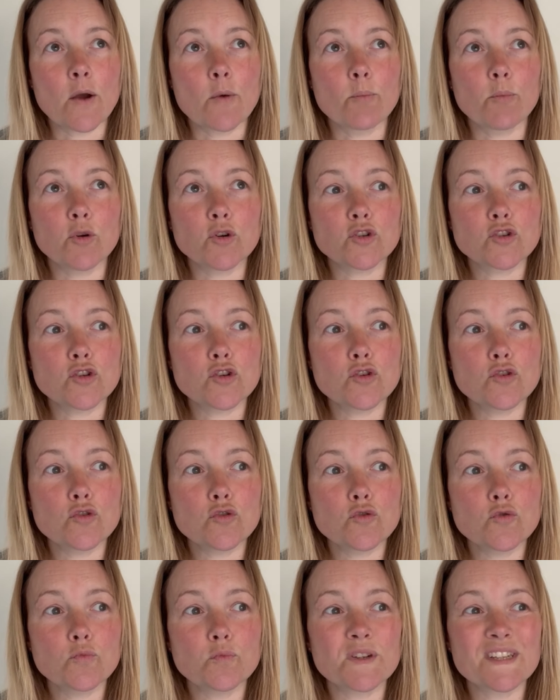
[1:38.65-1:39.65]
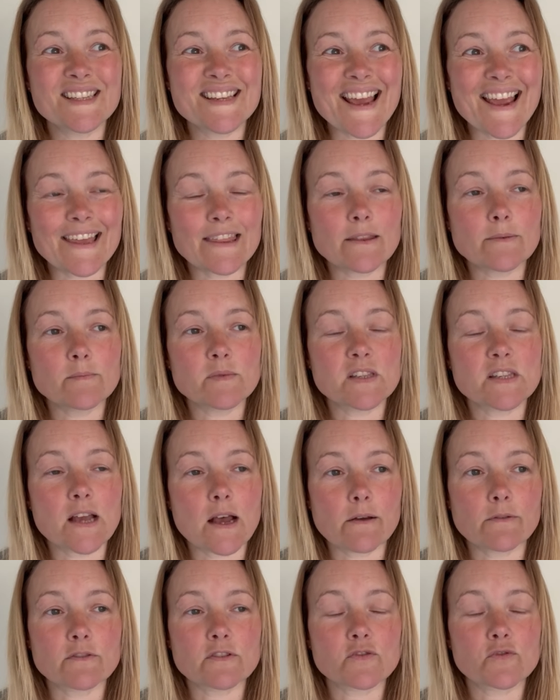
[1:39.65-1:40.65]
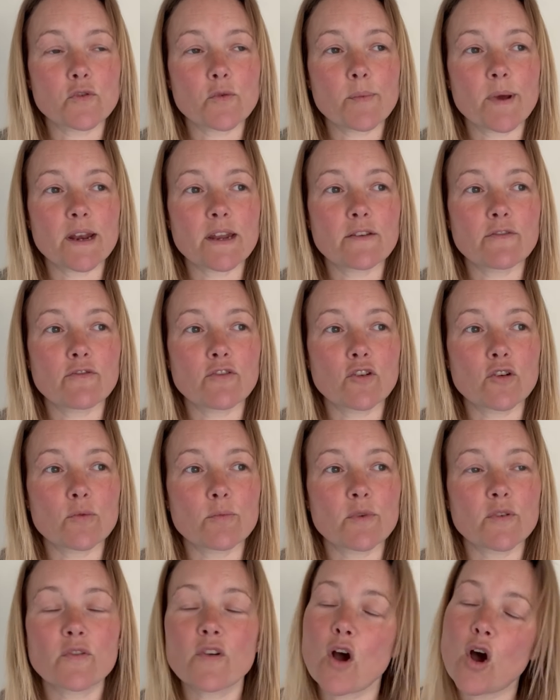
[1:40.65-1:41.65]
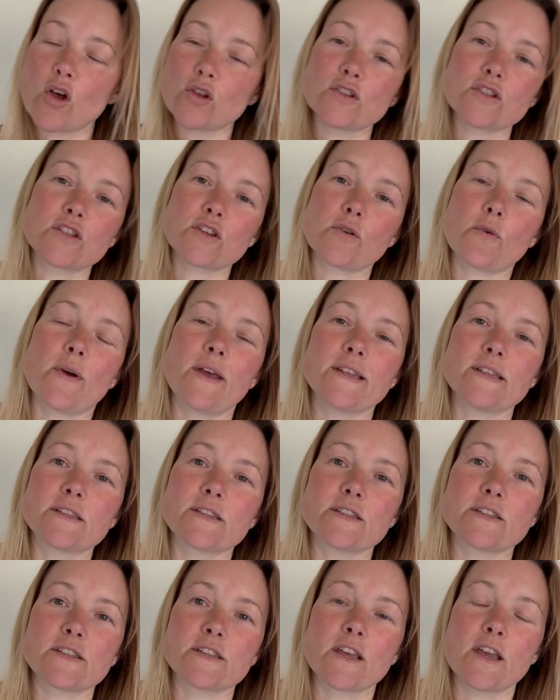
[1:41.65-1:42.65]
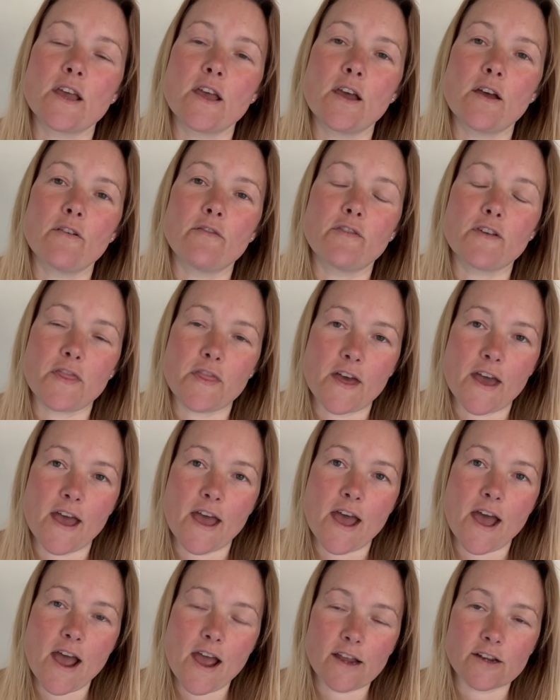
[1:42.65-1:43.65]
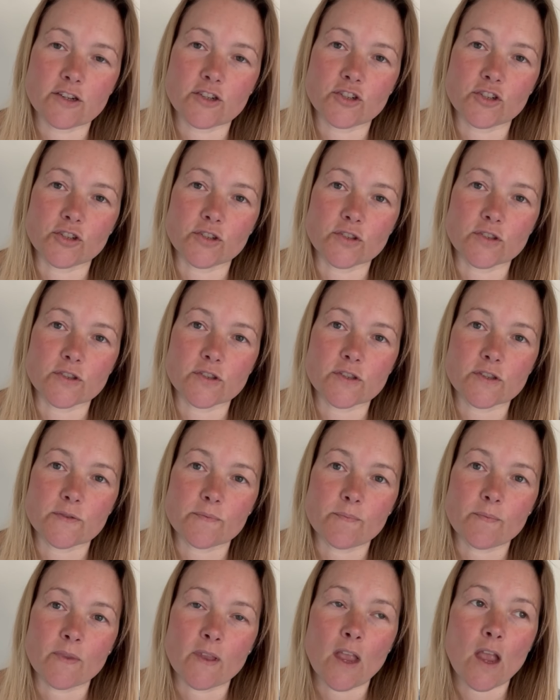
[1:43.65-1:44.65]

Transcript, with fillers: but to protect themselves from any form of consequences for their actions.